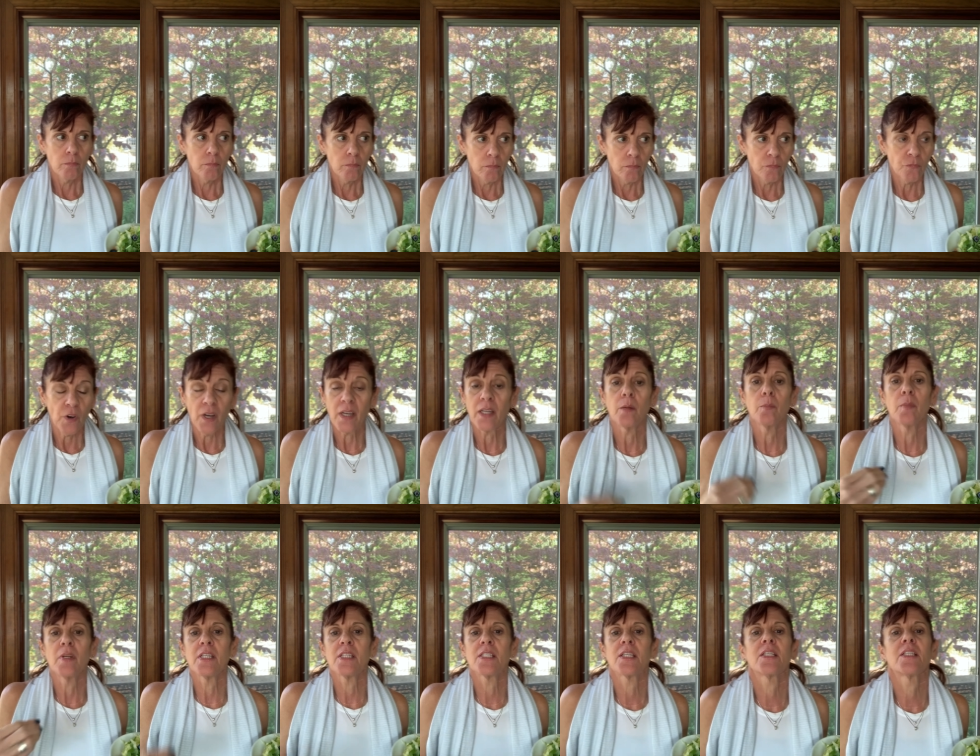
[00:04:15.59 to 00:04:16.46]

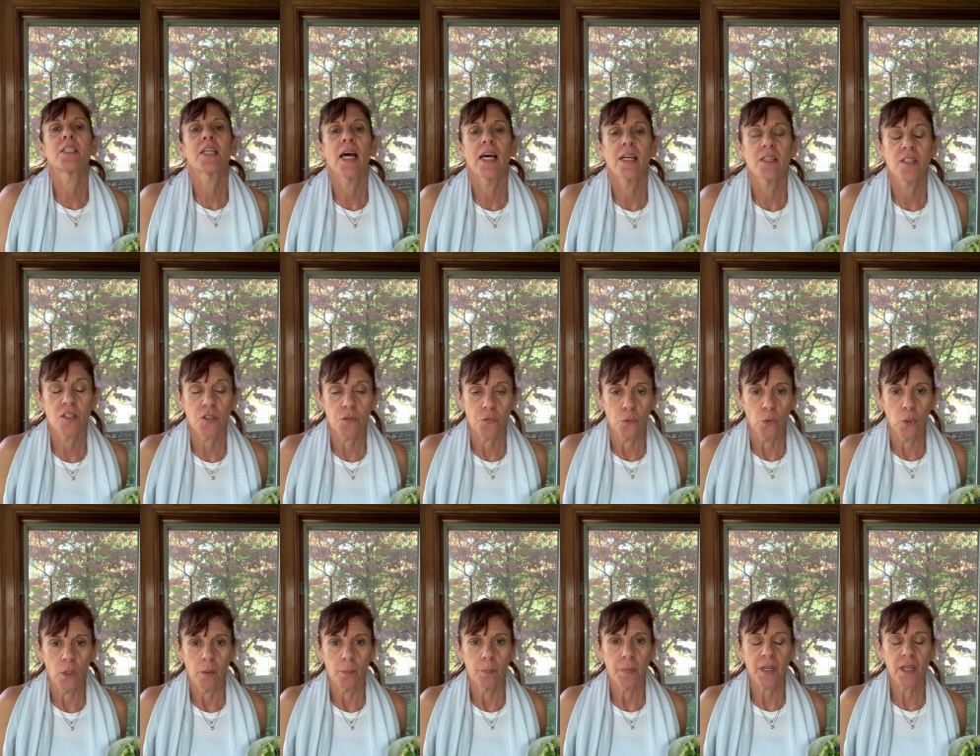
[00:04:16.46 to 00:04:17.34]
vitamin to test
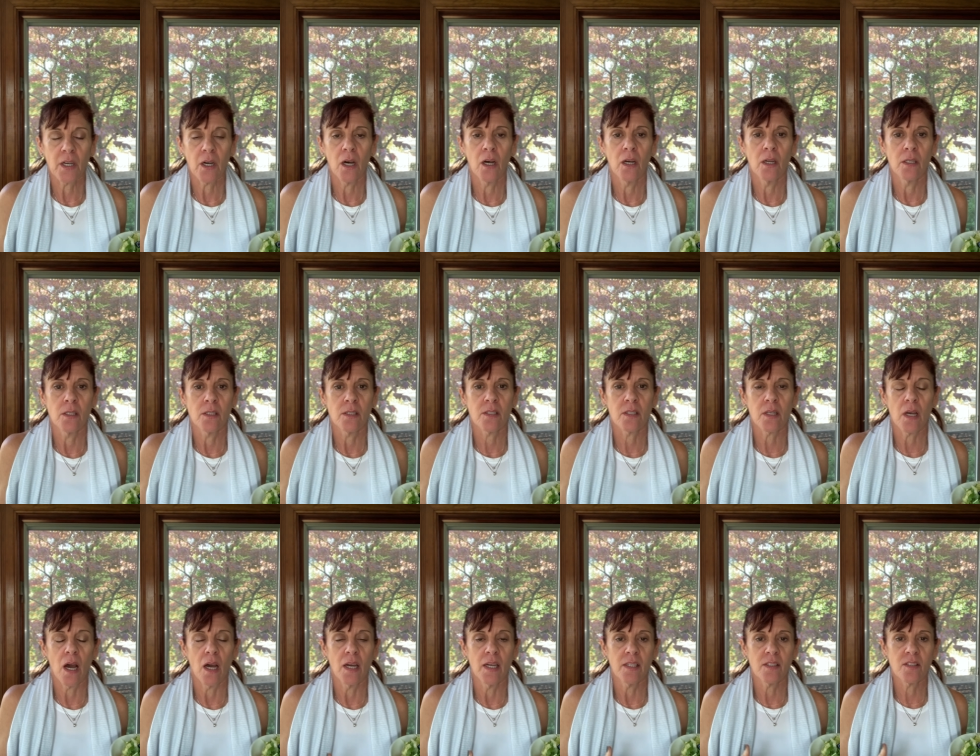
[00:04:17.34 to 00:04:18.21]
for because
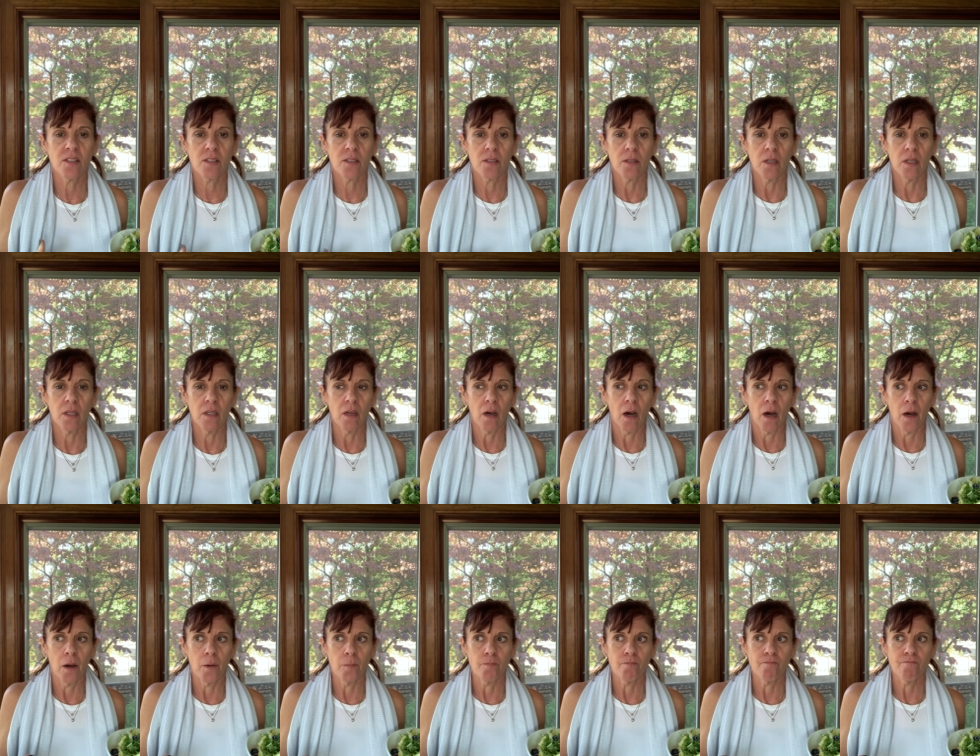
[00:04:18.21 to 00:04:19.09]
it's,
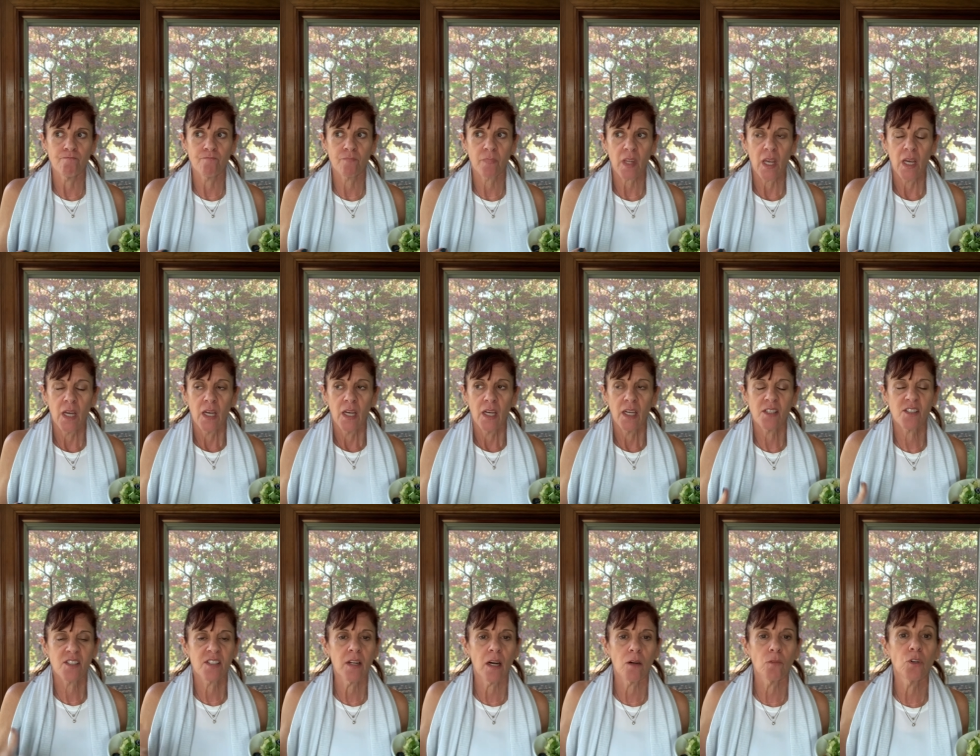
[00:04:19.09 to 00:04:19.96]
um, it's
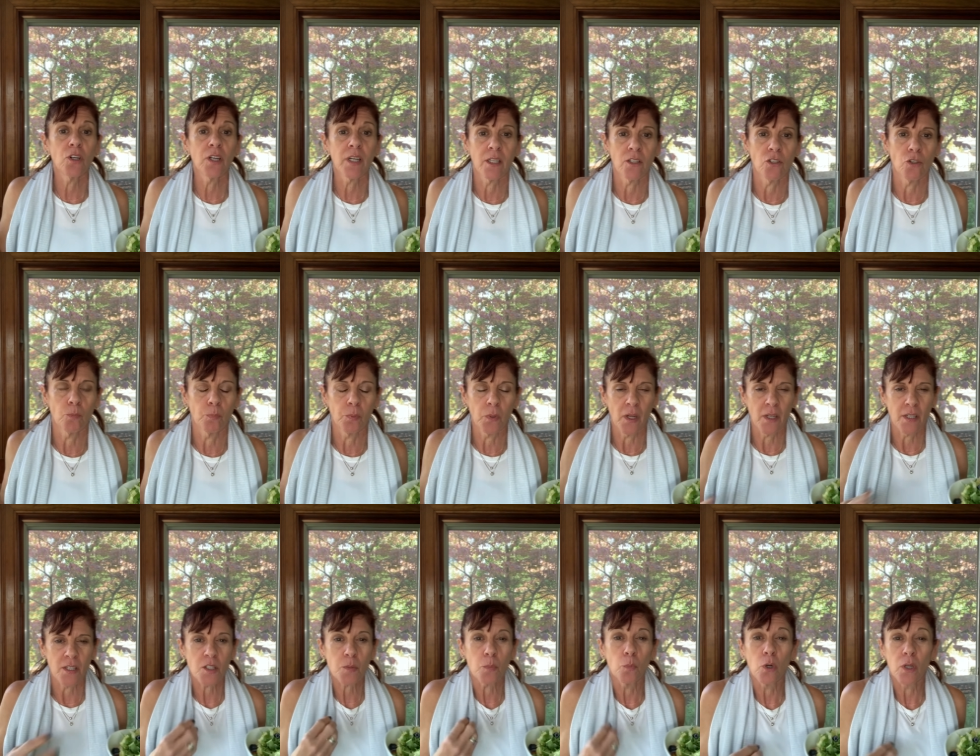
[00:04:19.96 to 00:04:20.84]
not really in your blood.
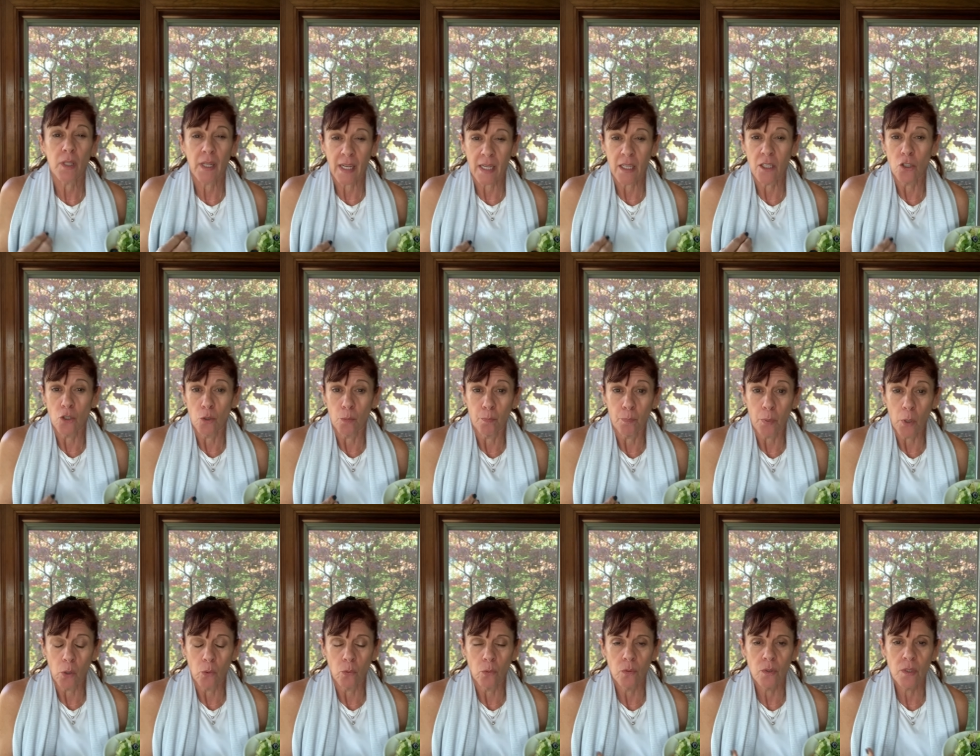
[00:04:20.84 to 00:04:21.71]
It's more like in your
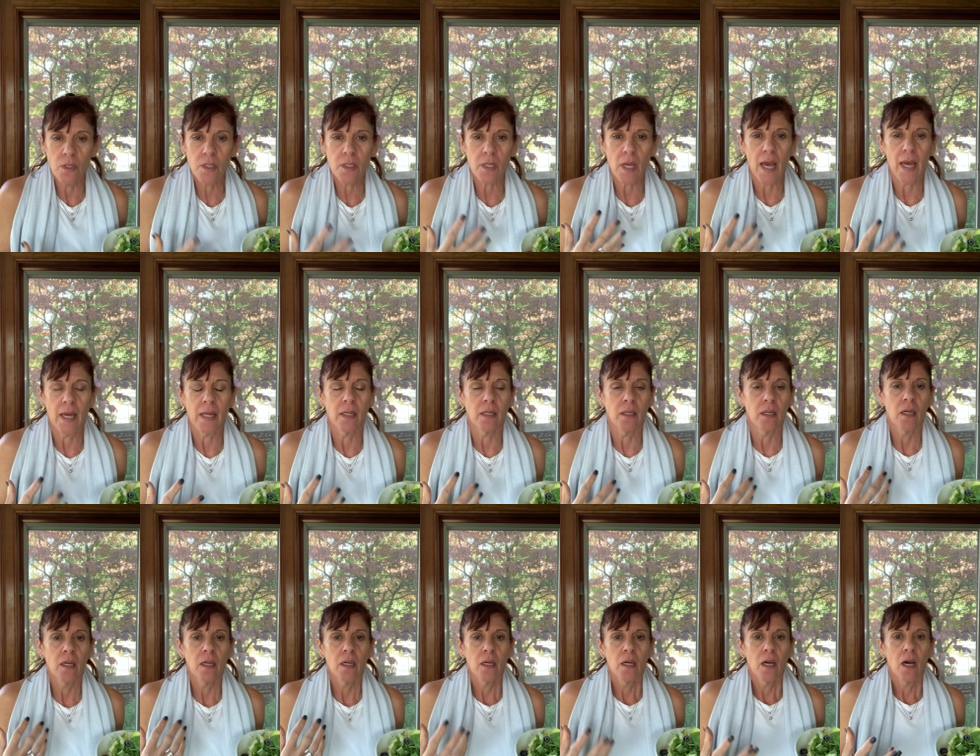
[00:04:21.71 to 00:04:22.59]
bones and
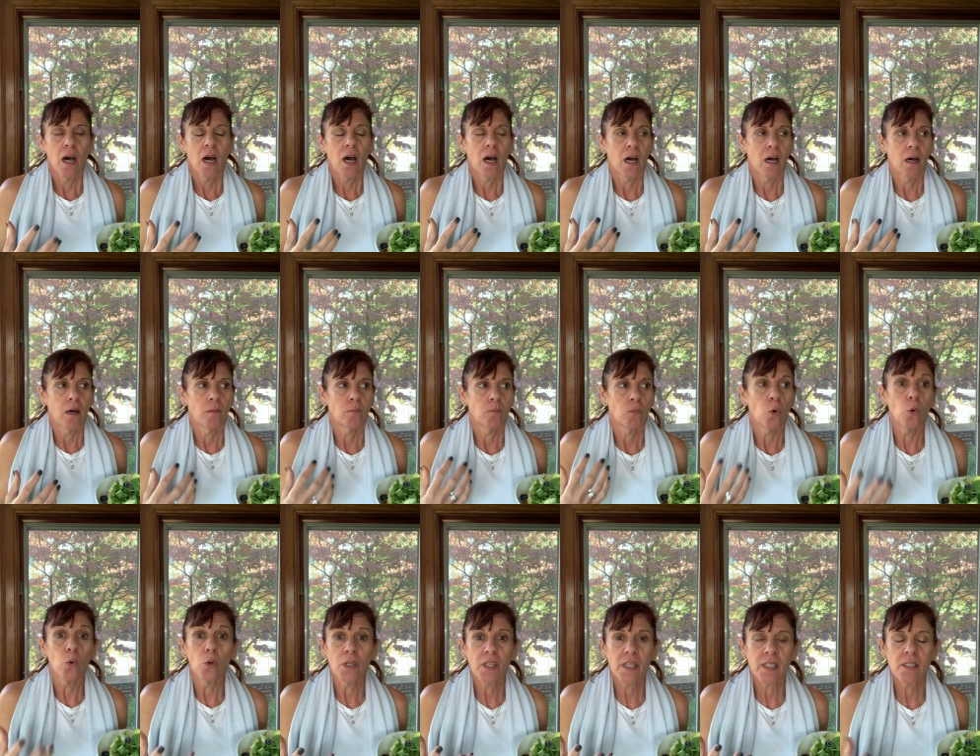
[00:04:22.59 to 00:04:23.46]
um,
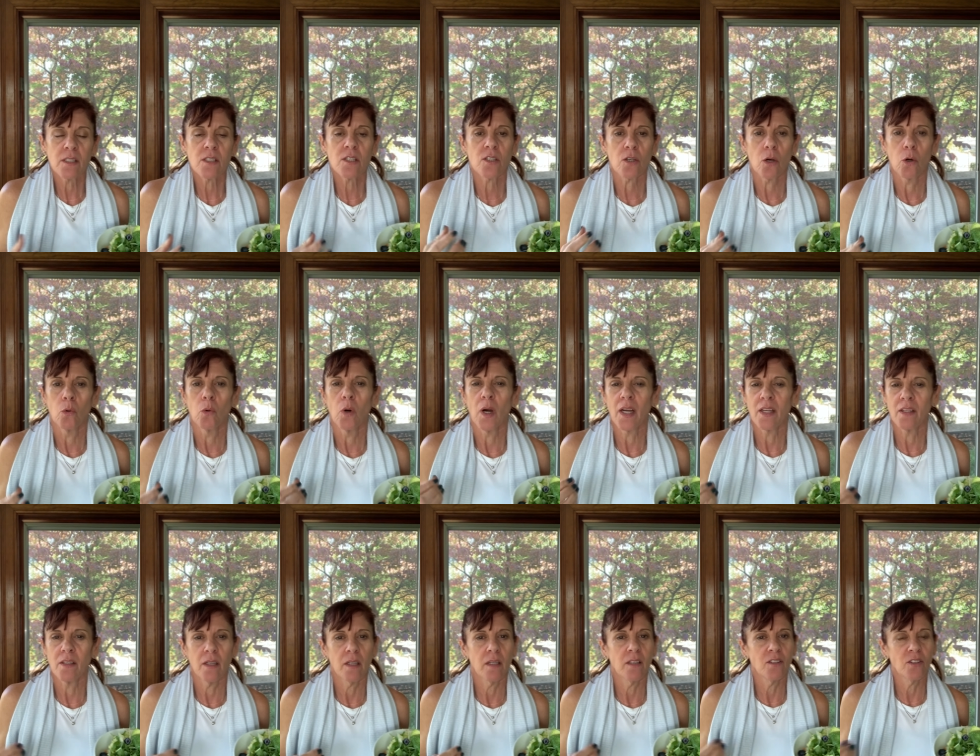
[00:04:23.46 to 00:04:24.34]
organs, so
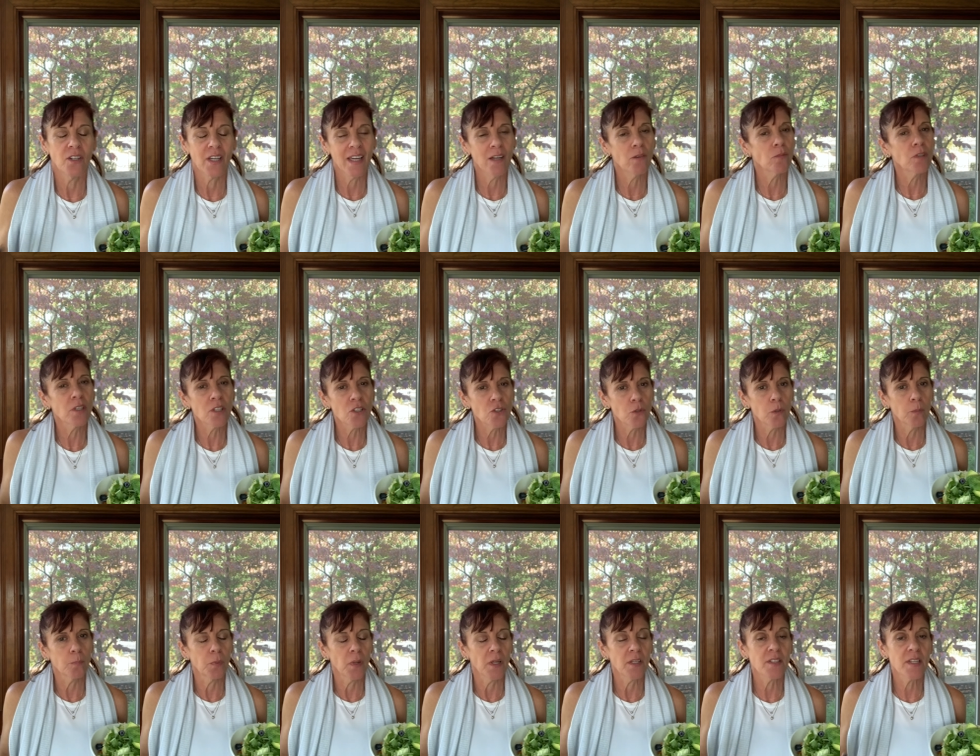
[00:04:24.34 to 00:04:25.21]
it, you can't really do a
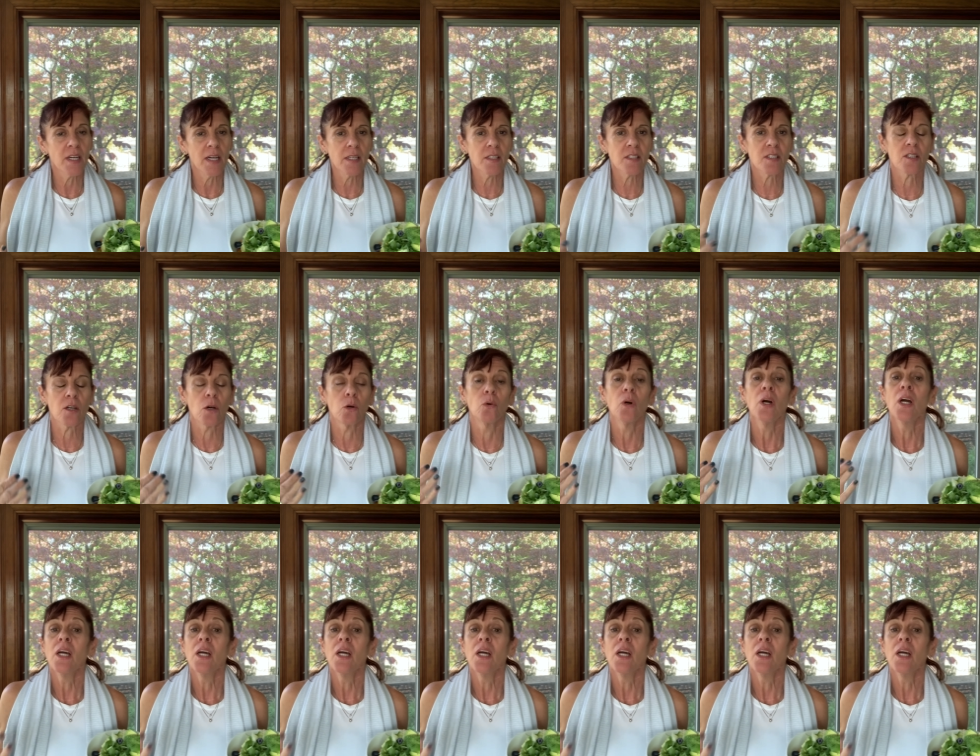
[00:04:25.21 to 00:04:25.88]
blood test. So